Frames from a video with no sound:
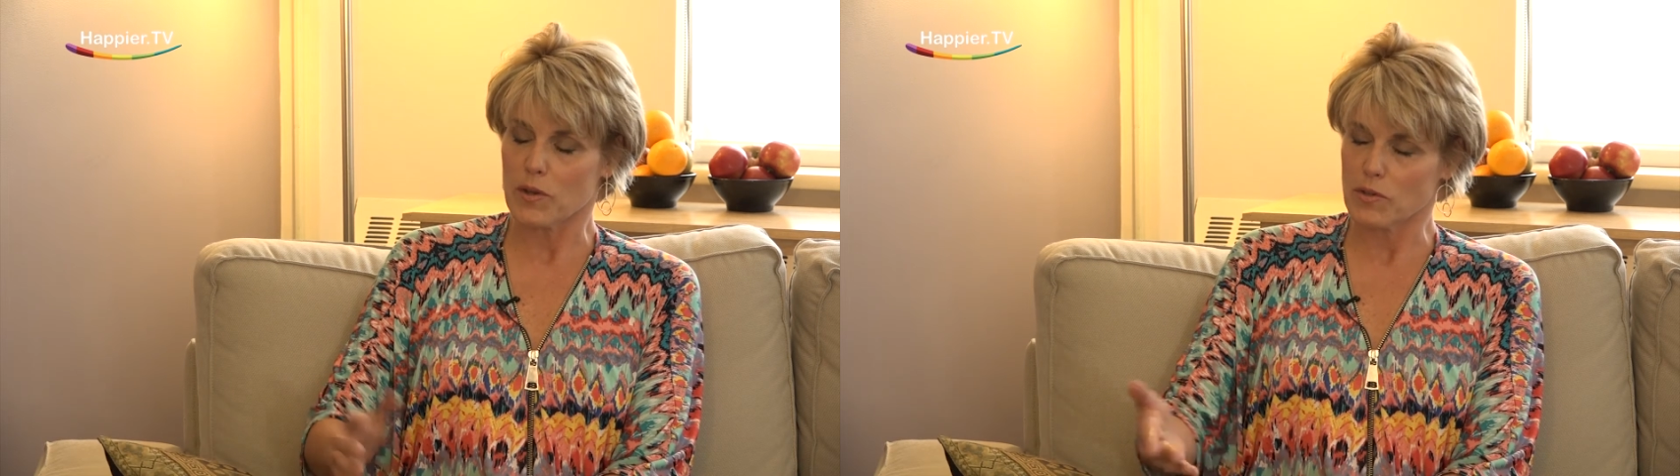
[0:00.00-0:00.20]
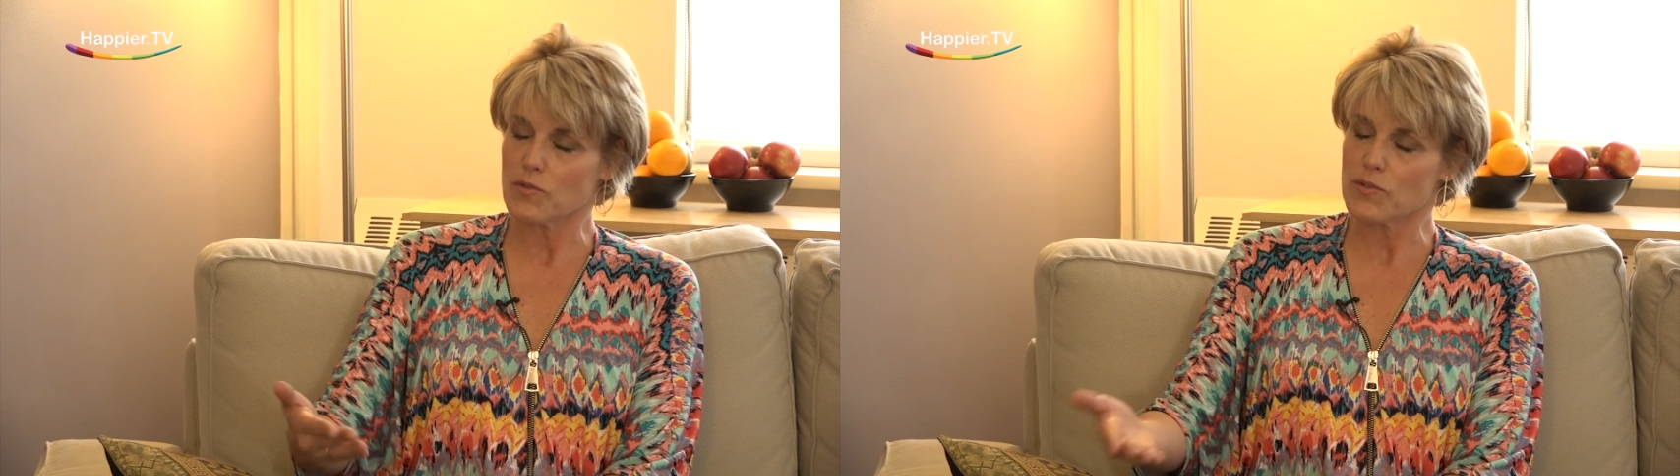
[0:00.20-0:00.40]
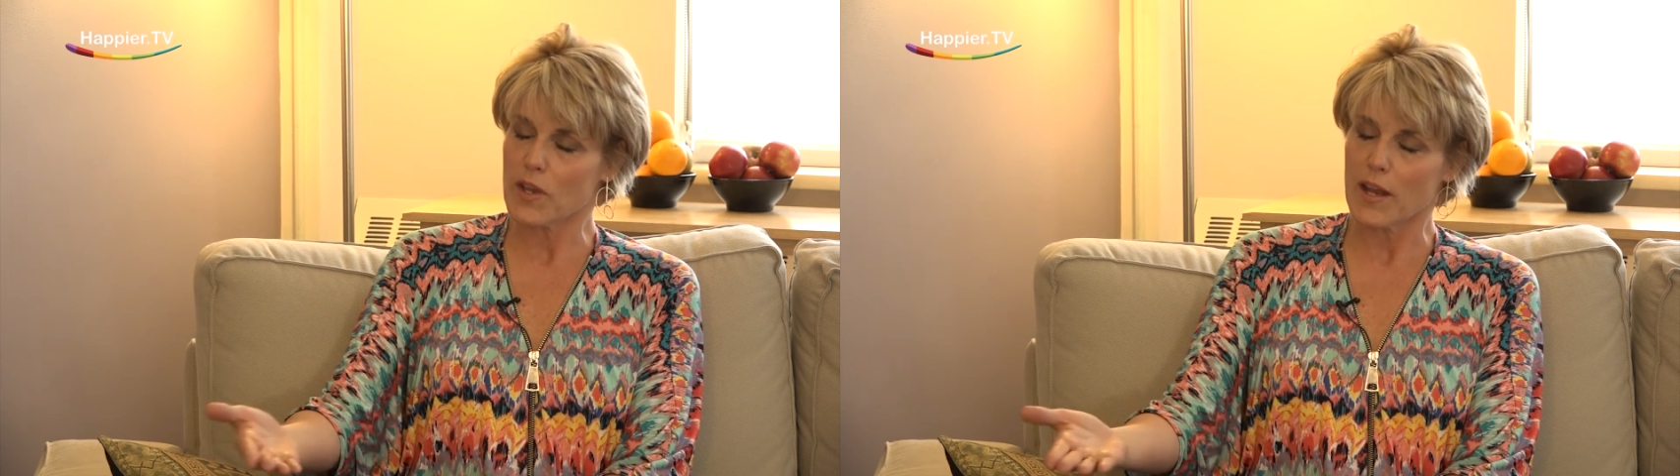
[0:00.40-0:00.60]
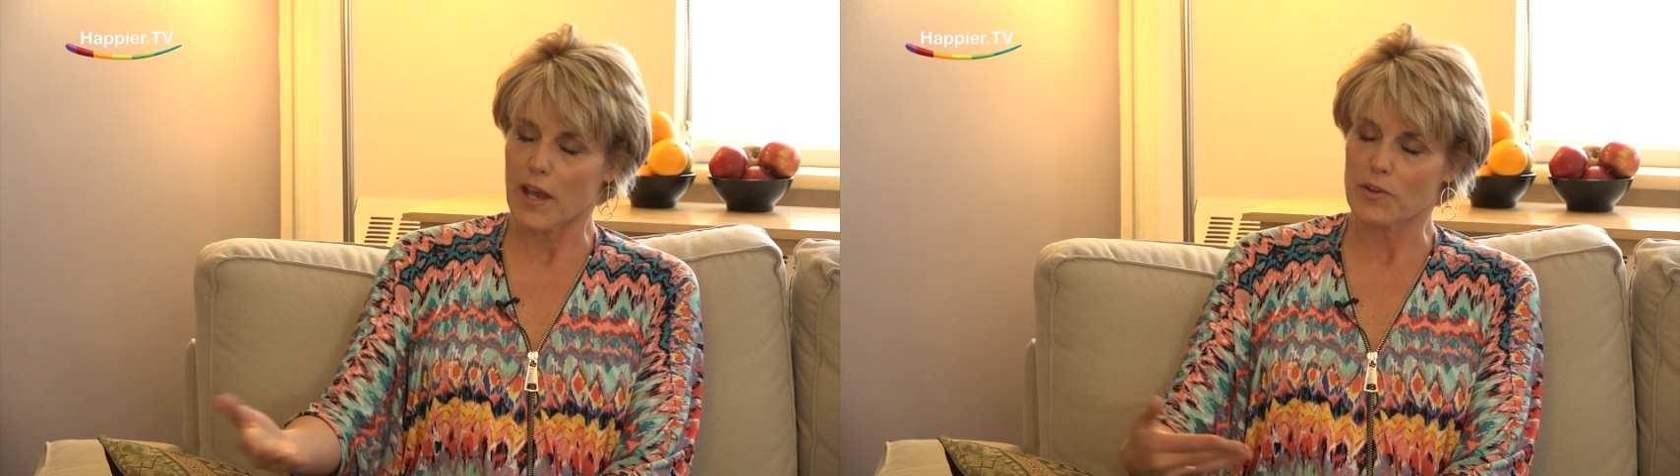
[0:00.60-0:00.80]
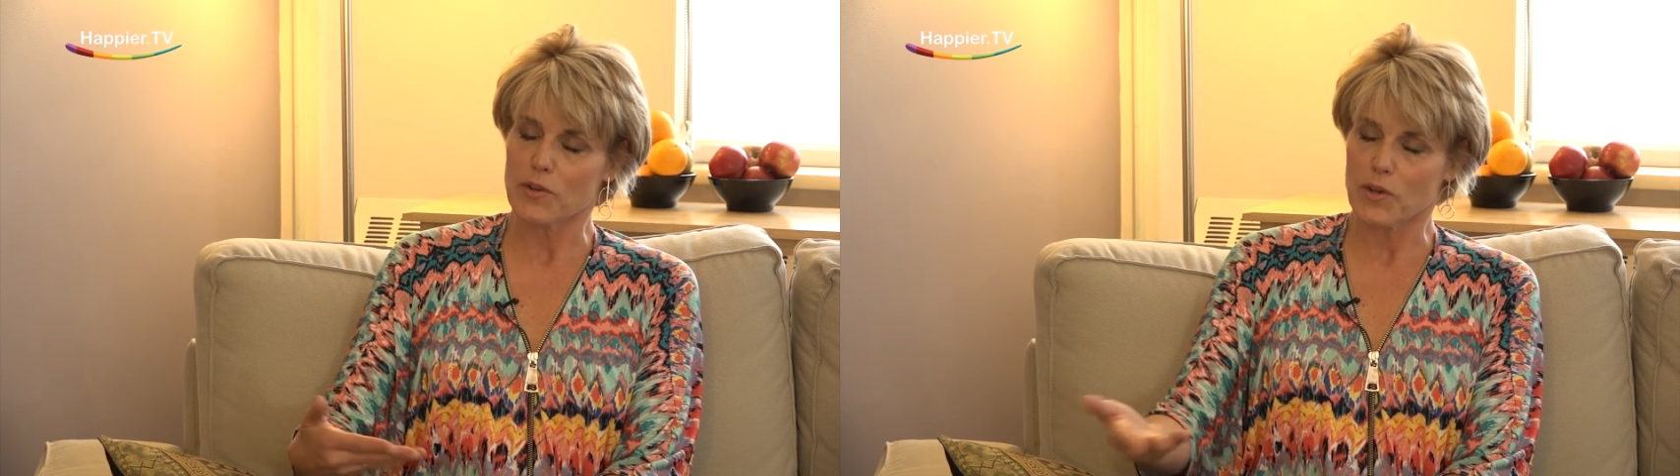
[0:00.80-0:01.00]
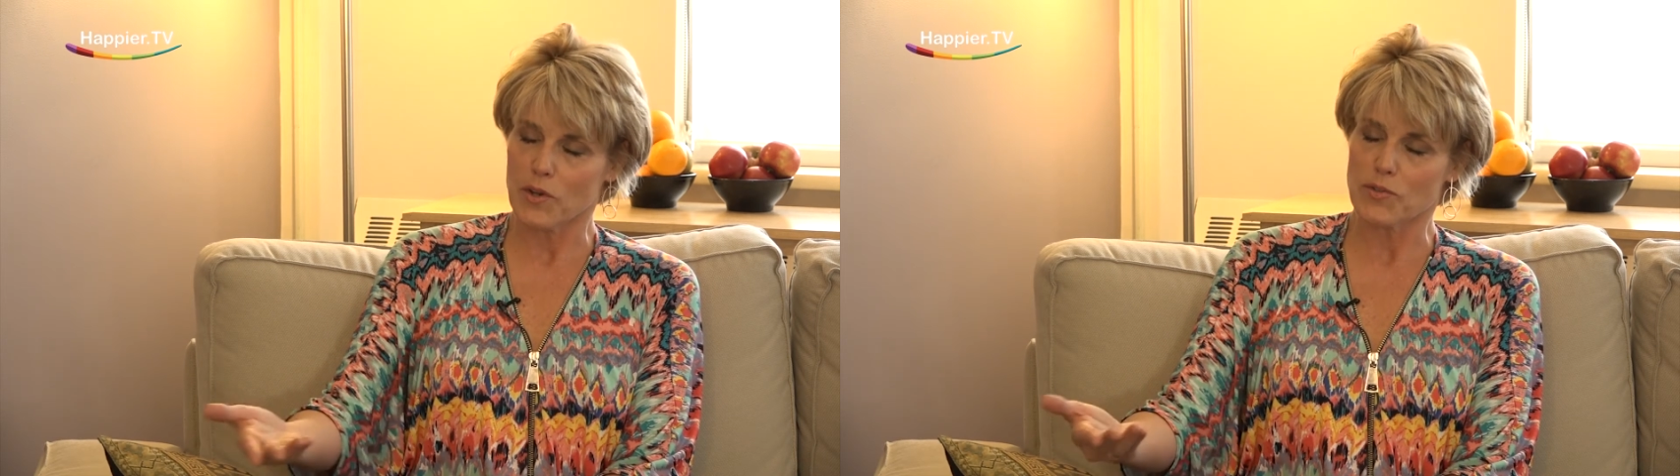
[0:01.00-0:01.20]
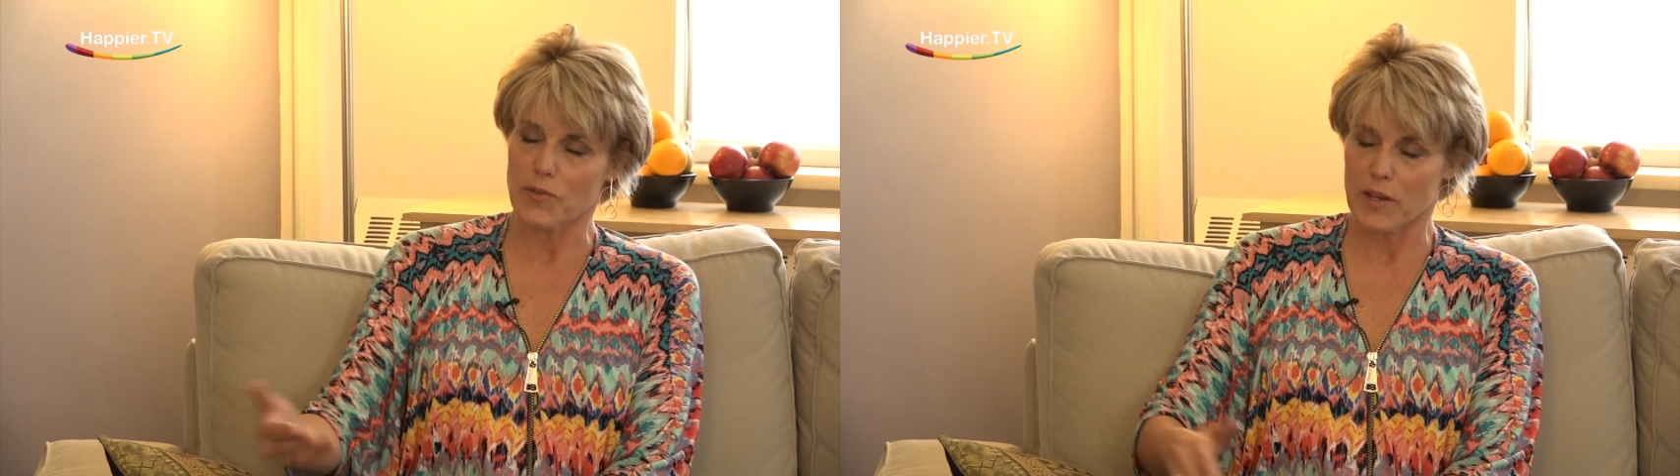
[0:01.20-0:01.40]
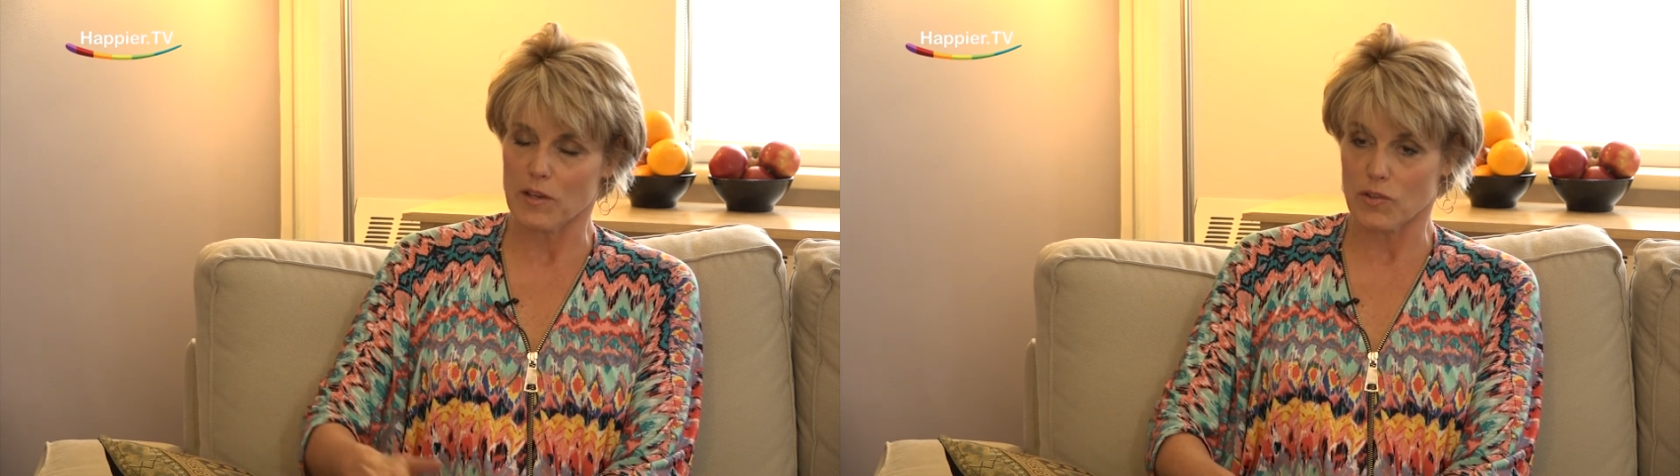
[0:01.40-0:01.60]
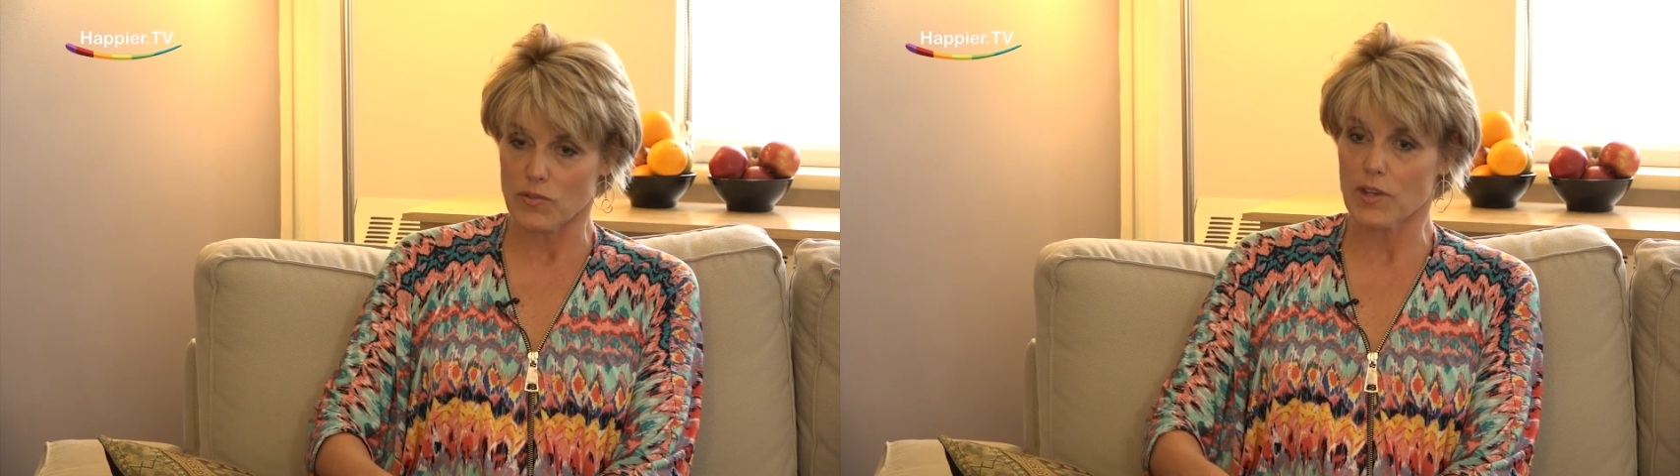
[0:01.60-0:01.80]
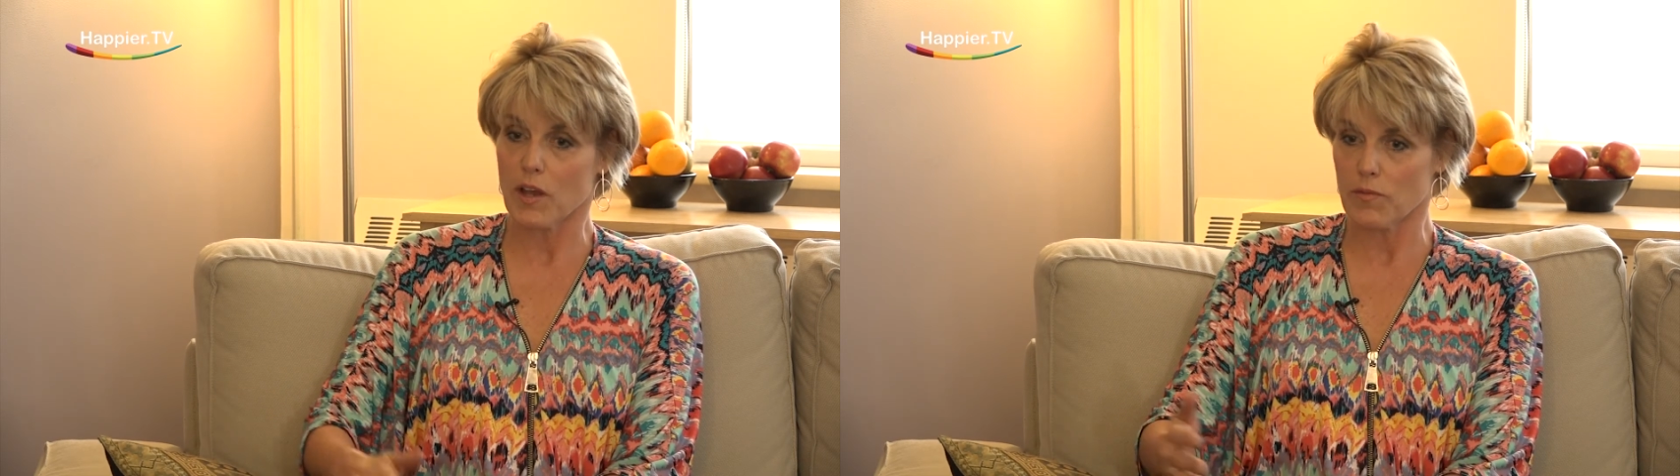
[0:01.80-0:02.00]
And you said, how do you cultivate it in
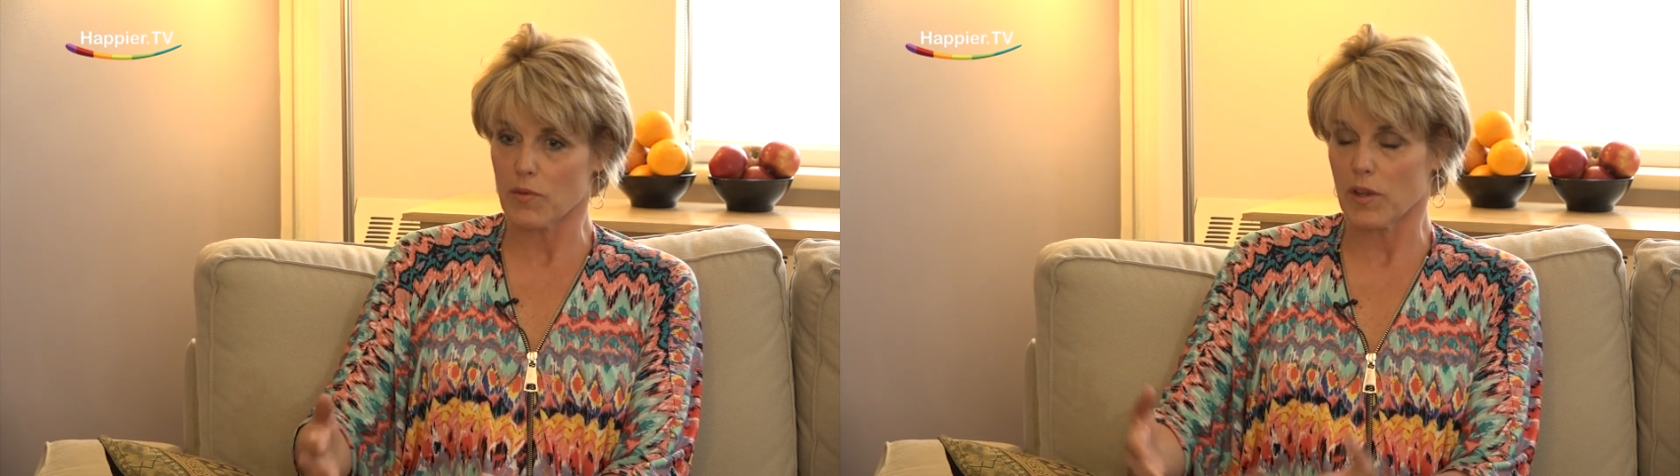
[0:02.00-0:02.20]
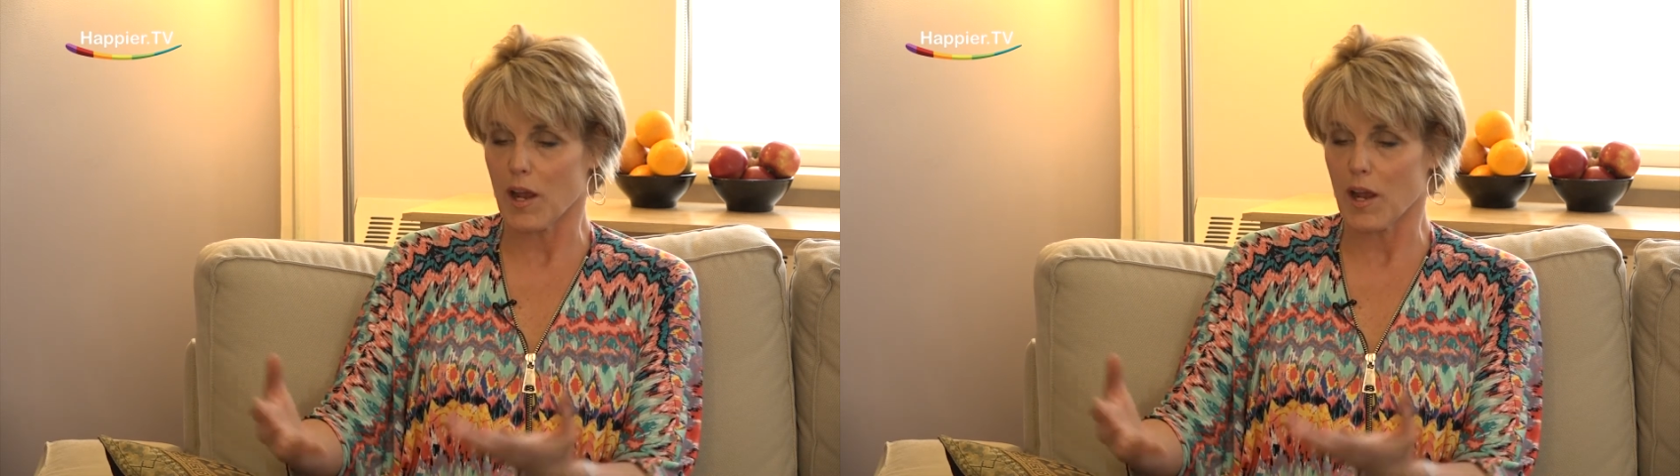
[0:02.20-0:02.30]
yourself?